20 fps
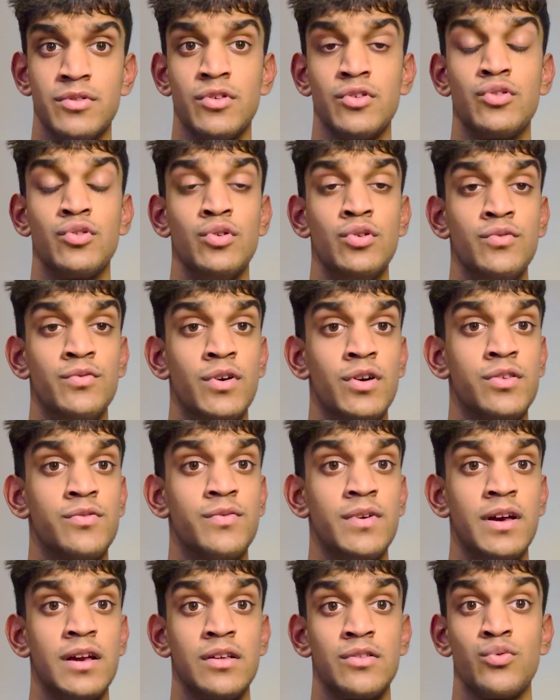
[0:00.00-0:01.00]
to do those
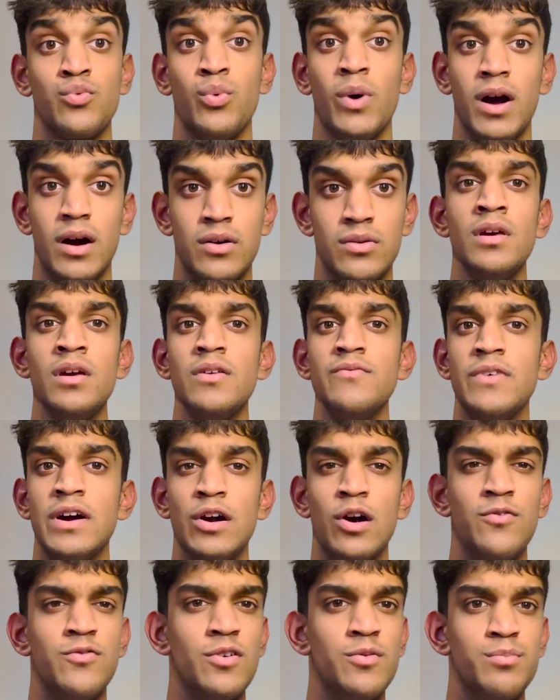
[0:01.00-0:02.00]
things well. They
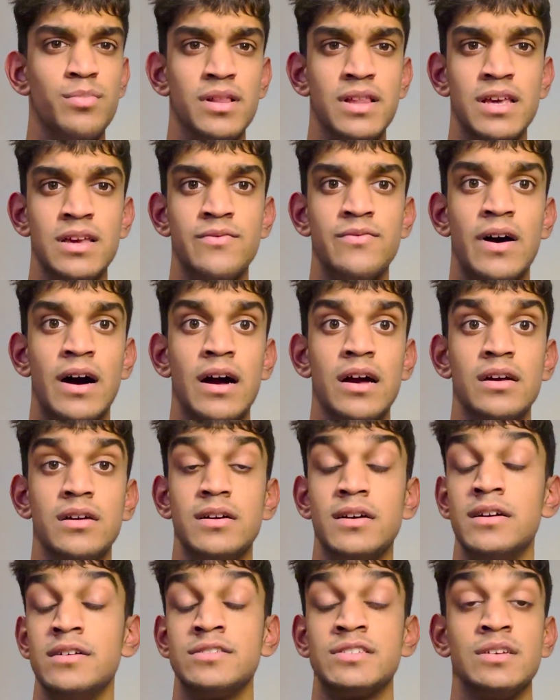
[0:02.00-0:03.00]
often believe that
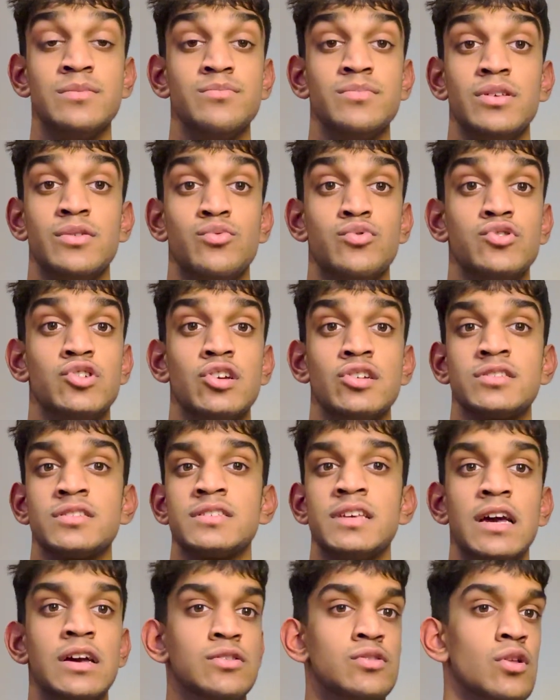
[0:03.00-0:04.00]
it simply will just
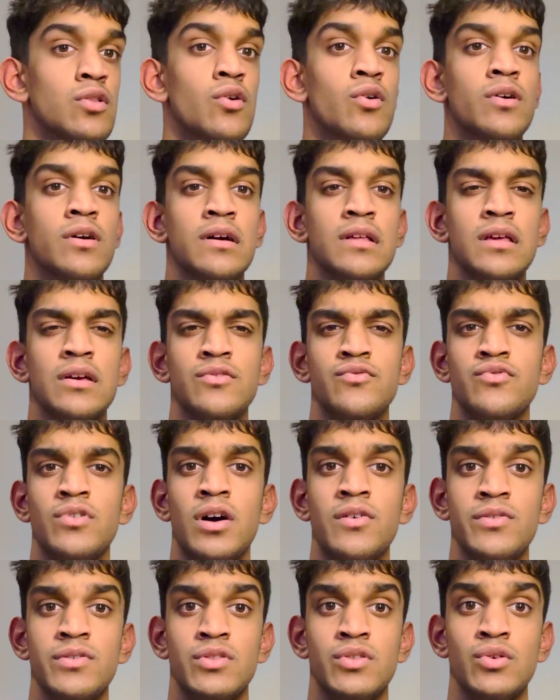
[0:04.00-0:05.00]
take too long and they'd
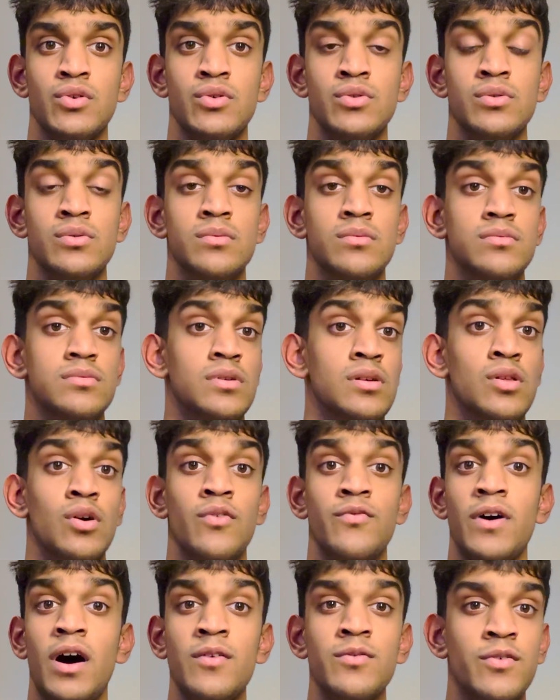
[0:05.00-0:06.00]
rather do a lot of
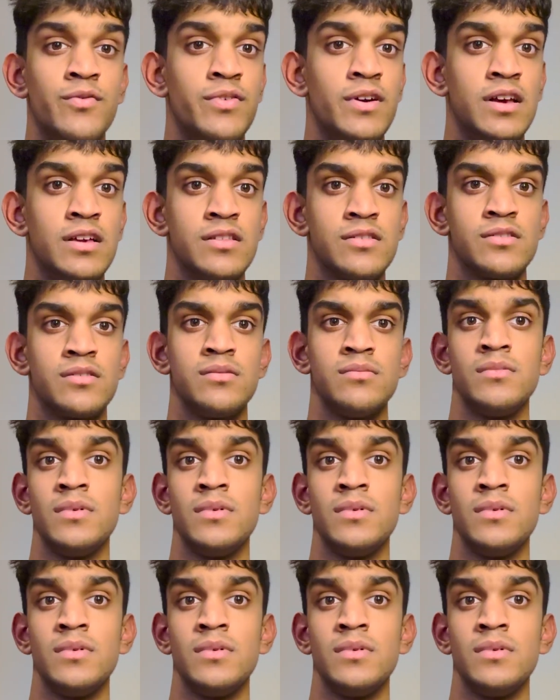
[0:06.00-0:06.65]
other things